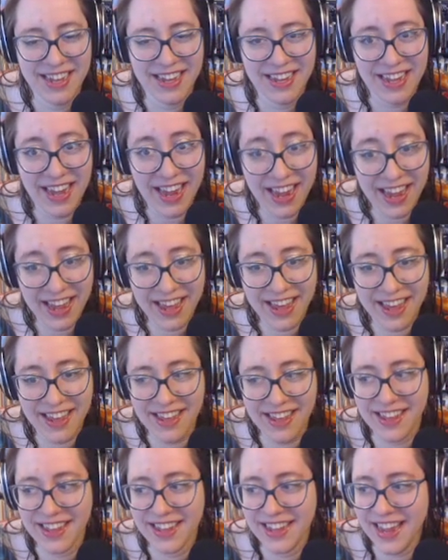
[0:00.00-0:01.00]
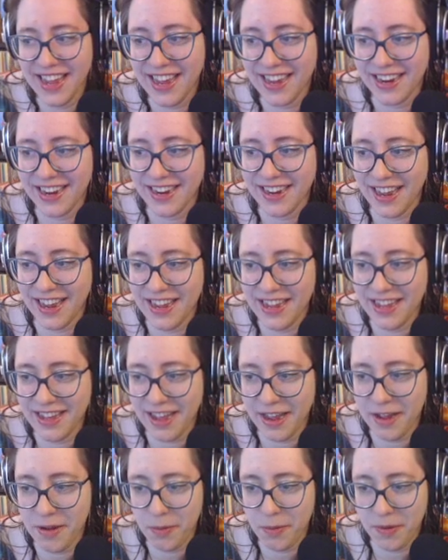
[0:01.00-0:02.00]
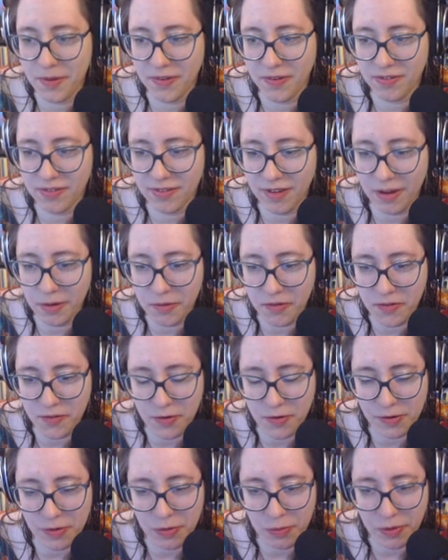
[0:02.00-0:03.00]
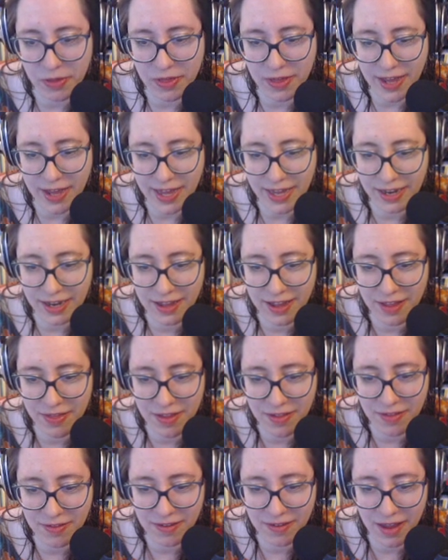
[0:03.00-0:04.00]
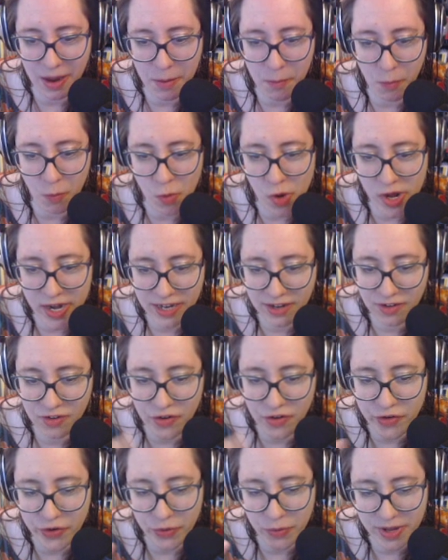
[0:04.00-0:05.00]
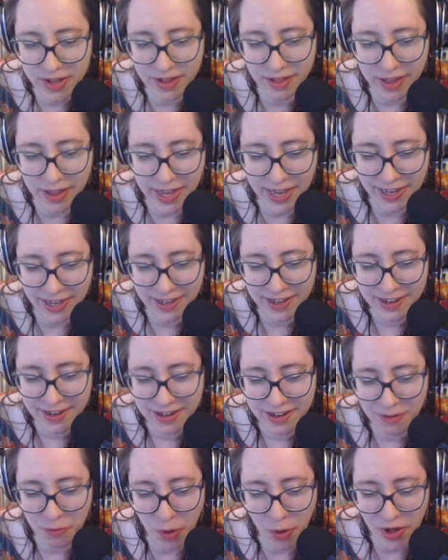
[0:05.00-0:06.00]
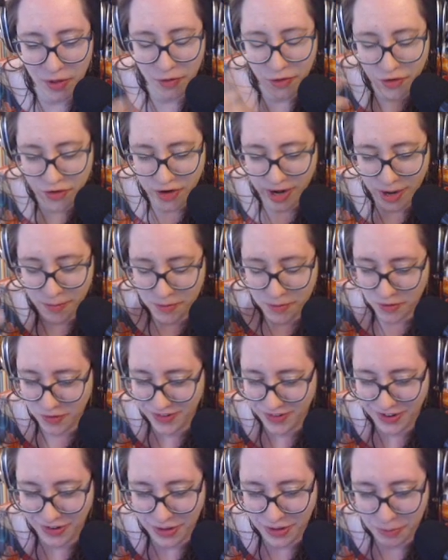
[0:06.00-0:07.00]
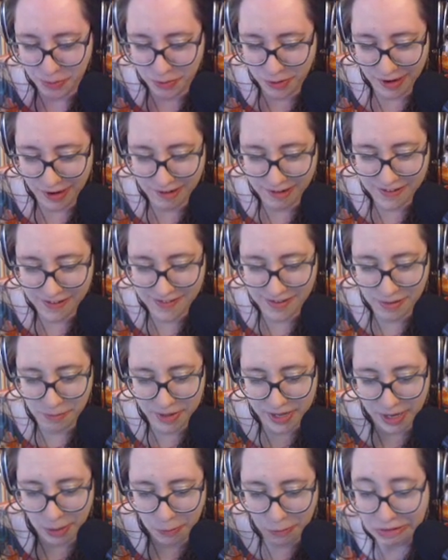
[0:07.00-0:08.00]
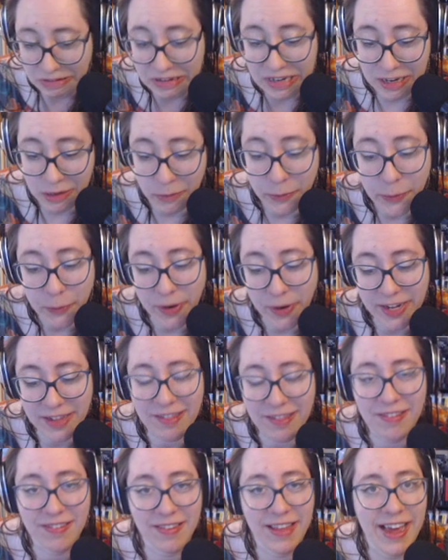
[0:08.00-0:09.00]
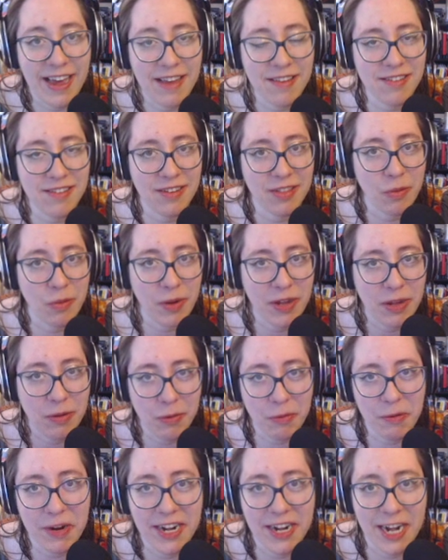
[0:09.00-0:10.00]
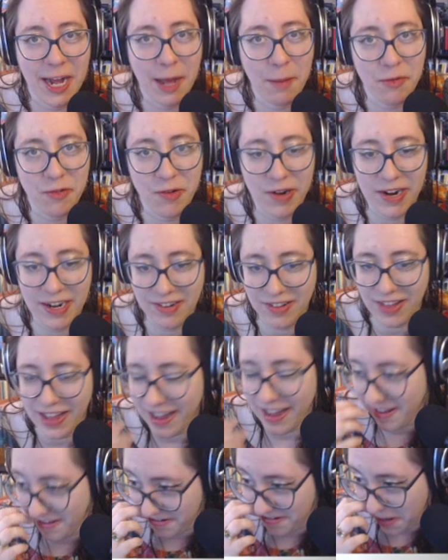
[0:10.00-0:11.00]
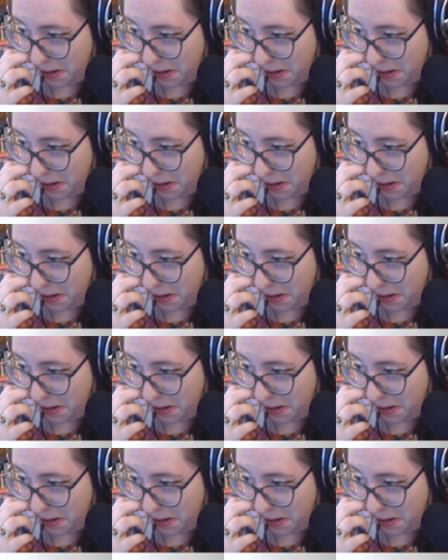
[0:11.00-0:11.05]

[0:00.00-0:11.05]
Yeah. I always struggle with that. And then I'm wanting to do it like while the chapter's still in progress, and I'm like, I really need to be writing this last, the way you would write an abstract last.